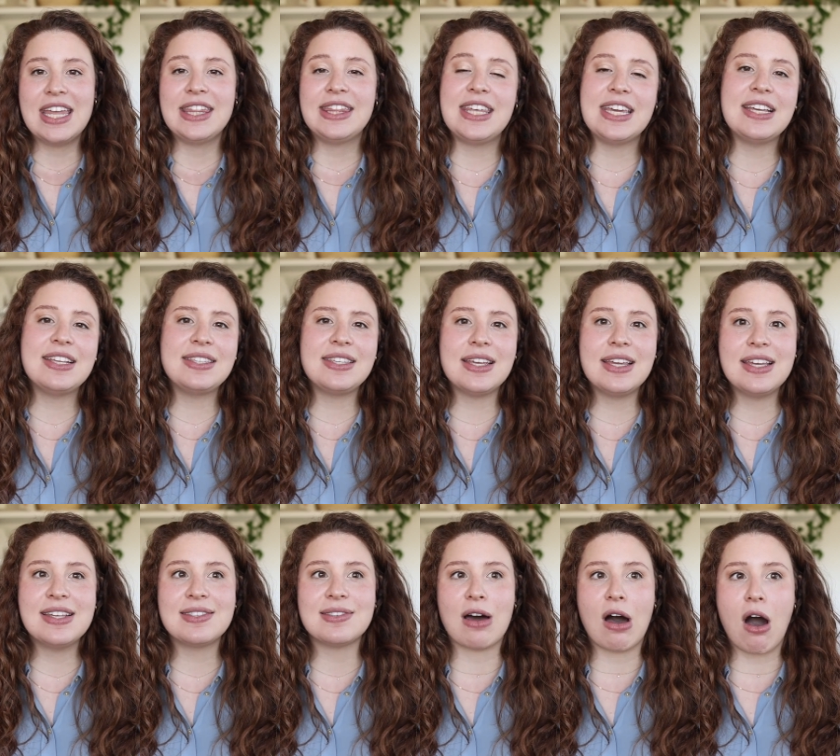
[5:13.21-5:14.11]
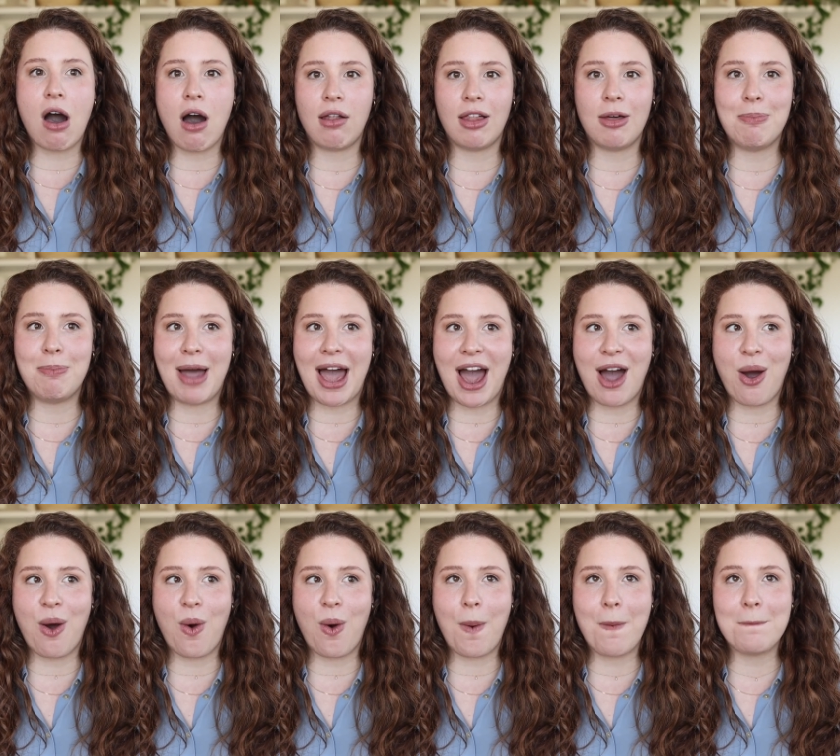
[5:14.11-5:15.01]
this is all
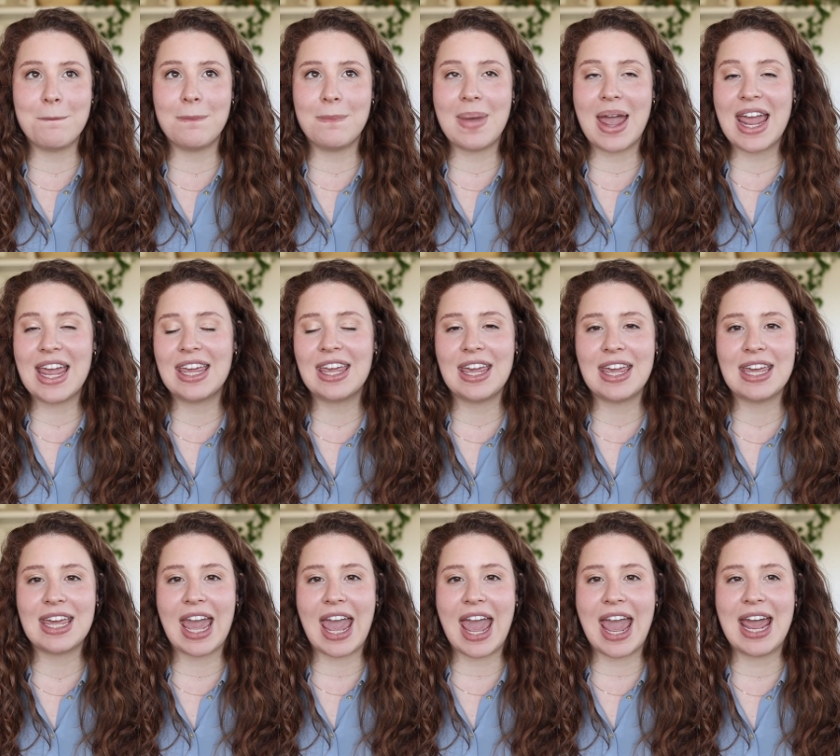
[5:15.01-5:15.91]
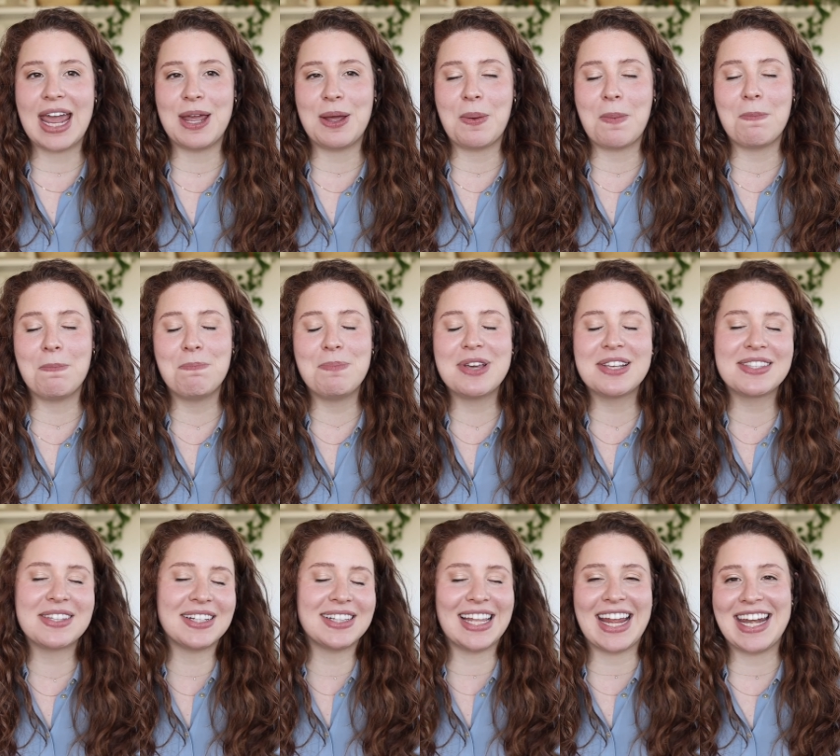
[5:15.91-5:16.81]
about making a
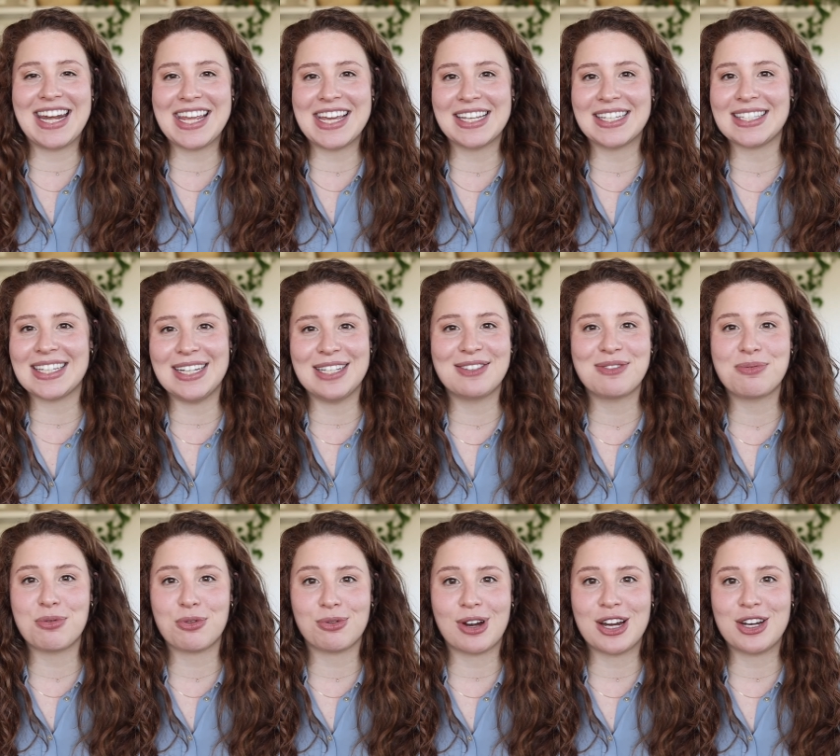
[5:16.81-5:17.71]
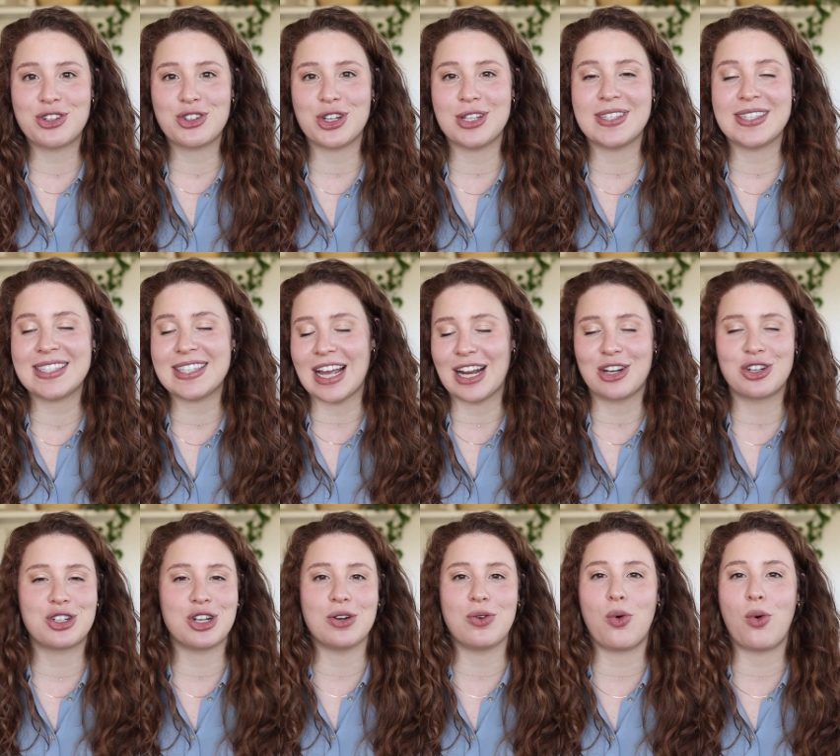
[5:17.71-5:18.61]
miscellaneous inspiration
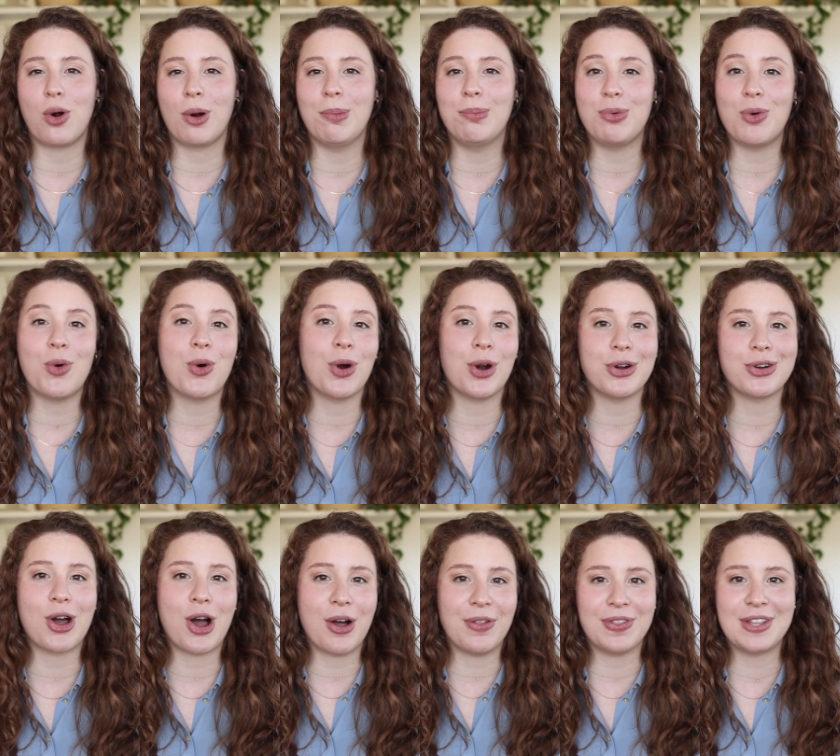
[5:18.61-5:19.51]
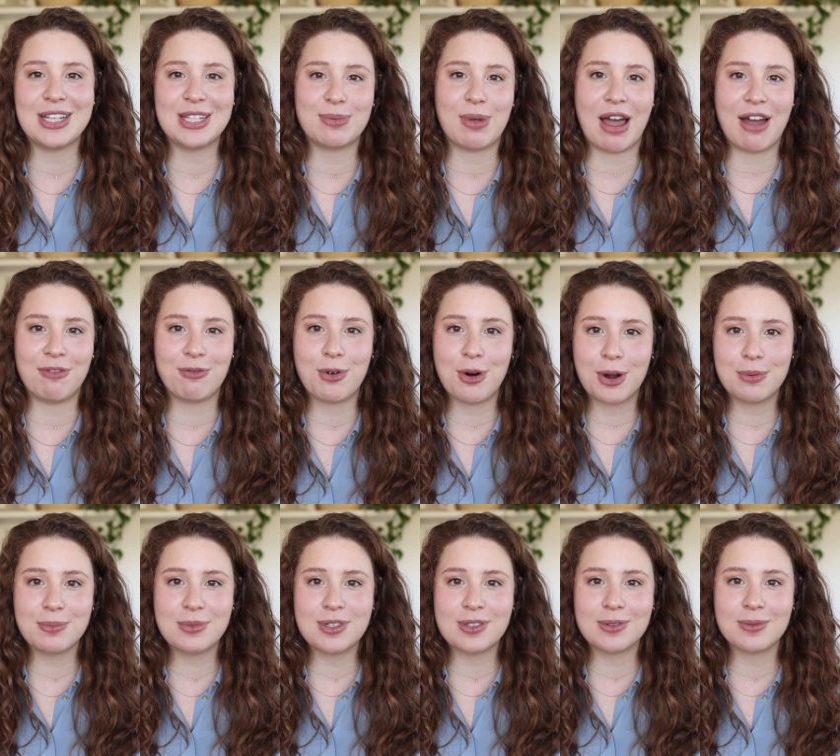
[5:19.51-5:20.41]
section or board on these
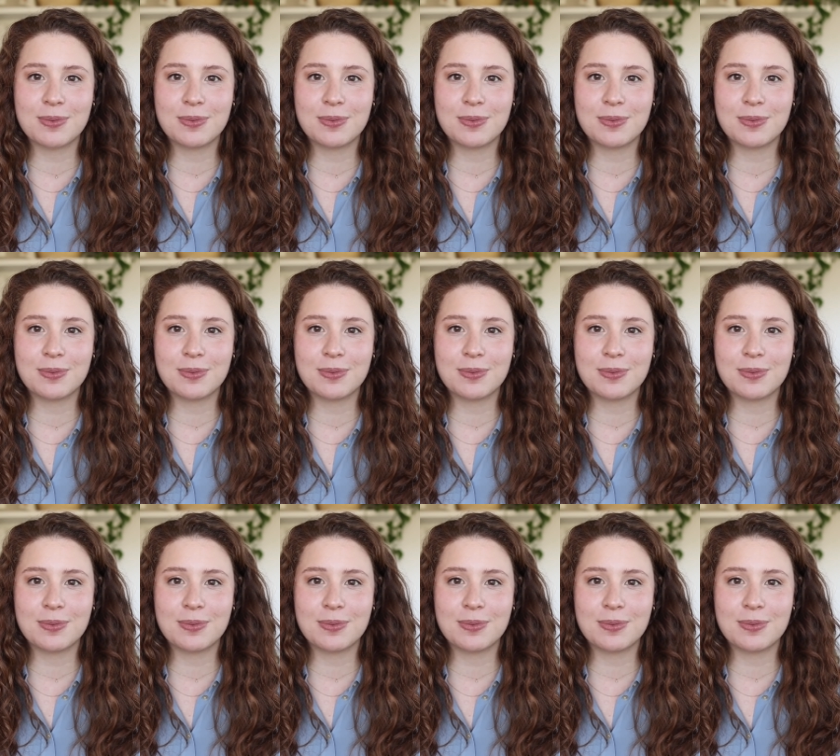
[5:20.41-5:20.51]
platforms.